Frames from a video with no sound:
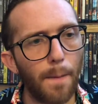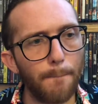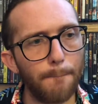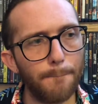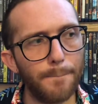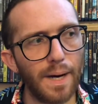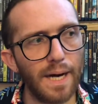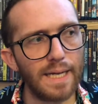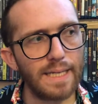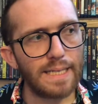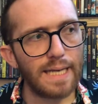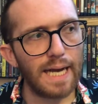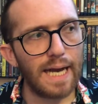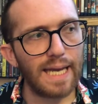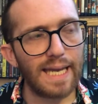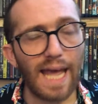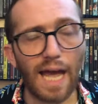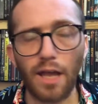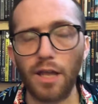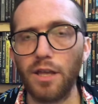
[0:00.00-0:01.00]
But
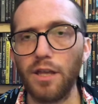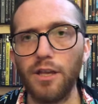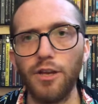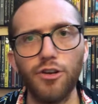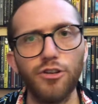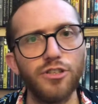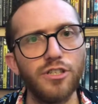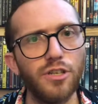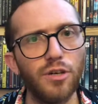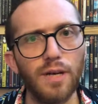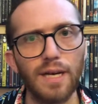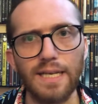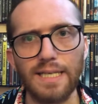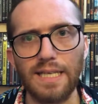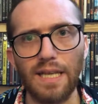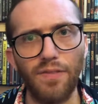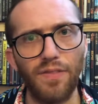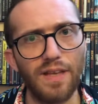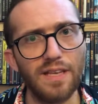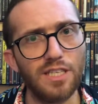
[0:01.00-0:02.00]
yeah, you're still going to see
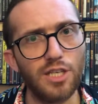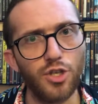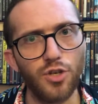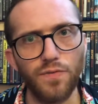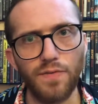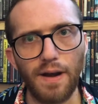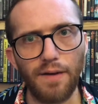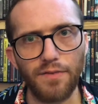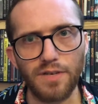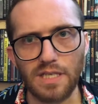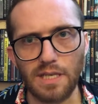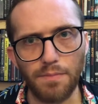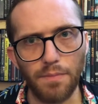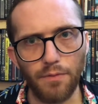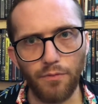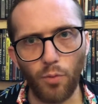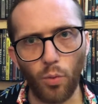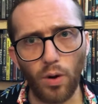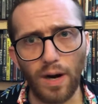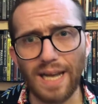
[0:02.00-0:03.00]
things that you've never seen
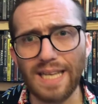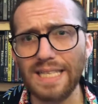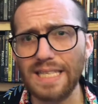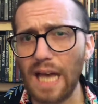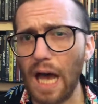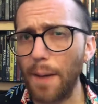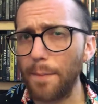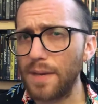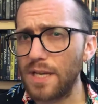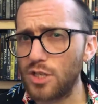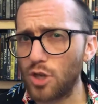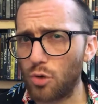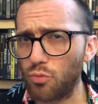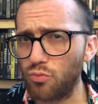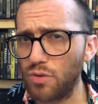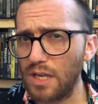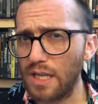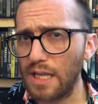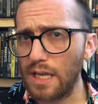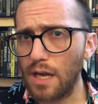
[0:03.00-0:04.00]
before. And zombies are
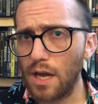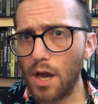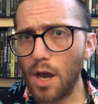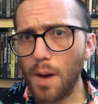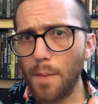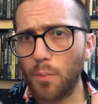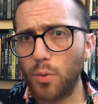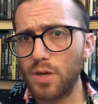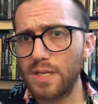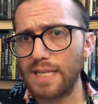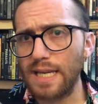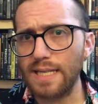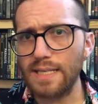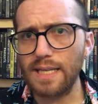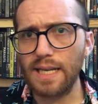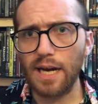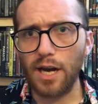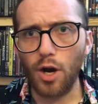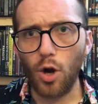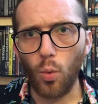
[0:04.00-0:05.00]
really
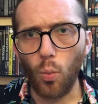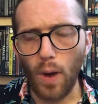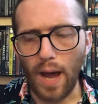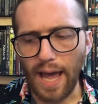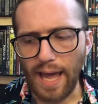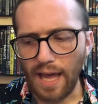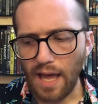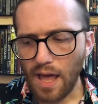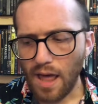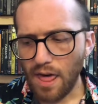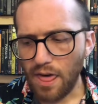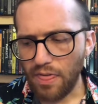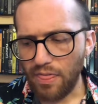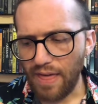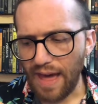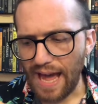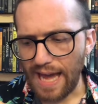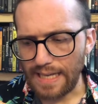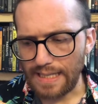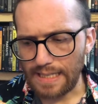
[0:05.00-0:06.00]
presented in a way
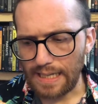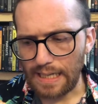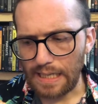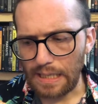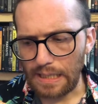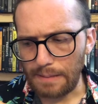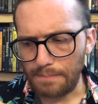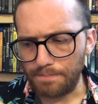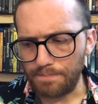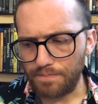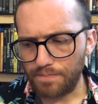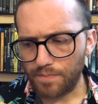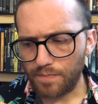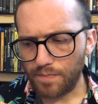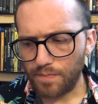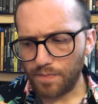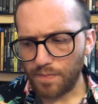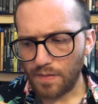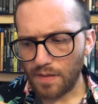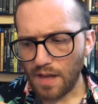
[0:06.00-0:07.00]
that
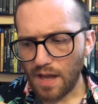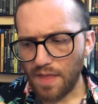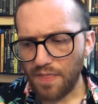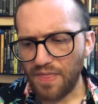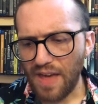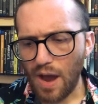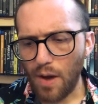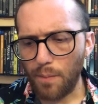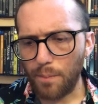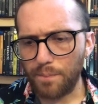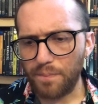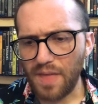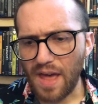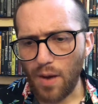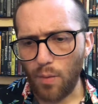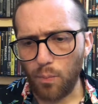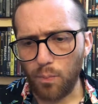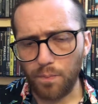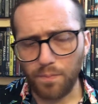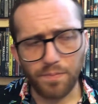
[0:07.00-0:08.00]
that
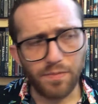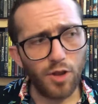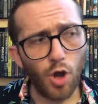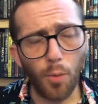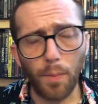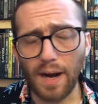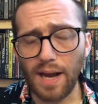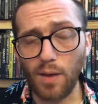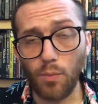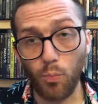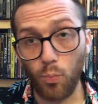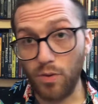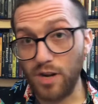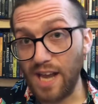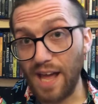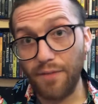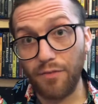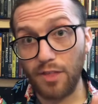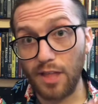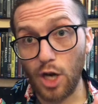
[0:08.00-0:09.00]
nobody would
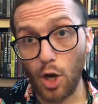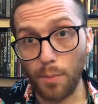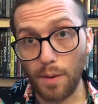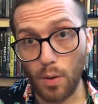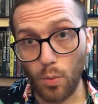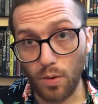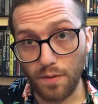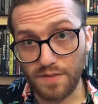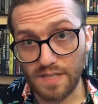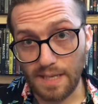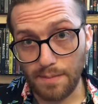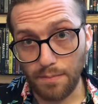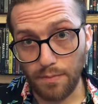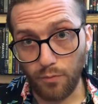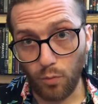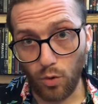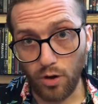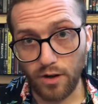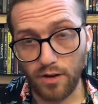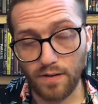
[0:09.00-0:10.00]
have seen
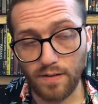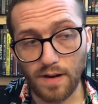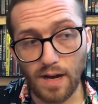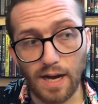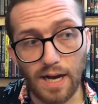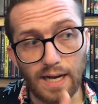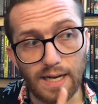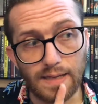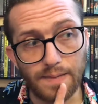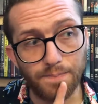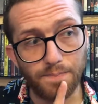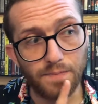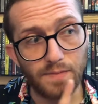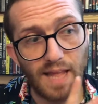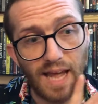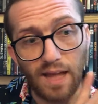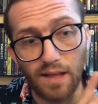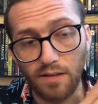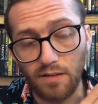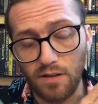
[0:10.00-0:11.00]
before
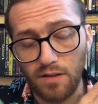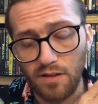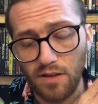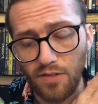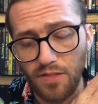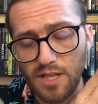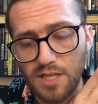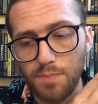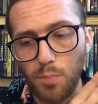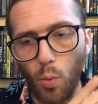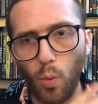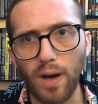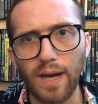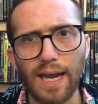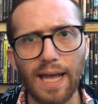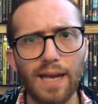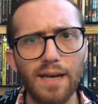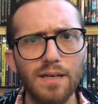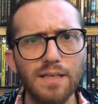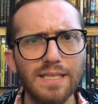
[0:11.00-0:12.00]
to this point,
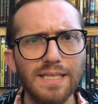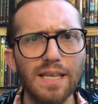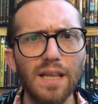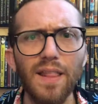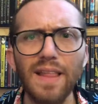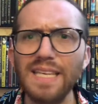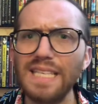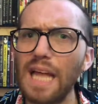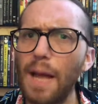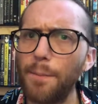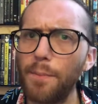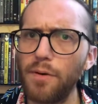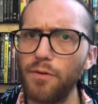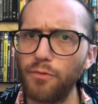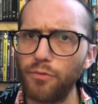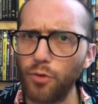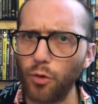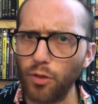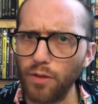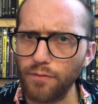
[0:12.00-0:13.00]
and still has not been
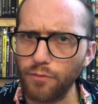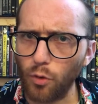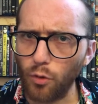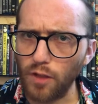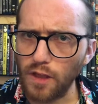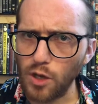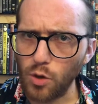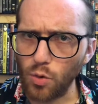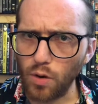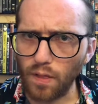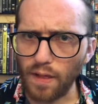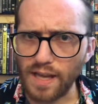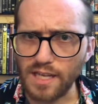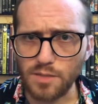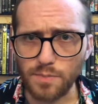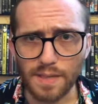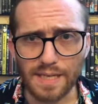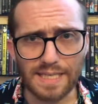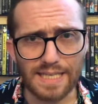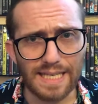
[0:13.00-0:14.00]
fully utilized
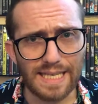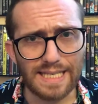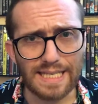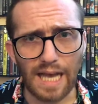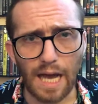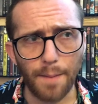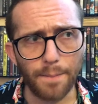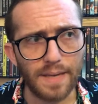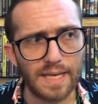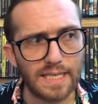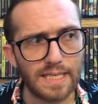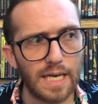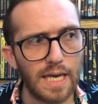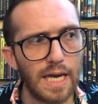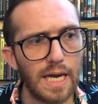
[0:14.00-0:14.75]
because these zombies,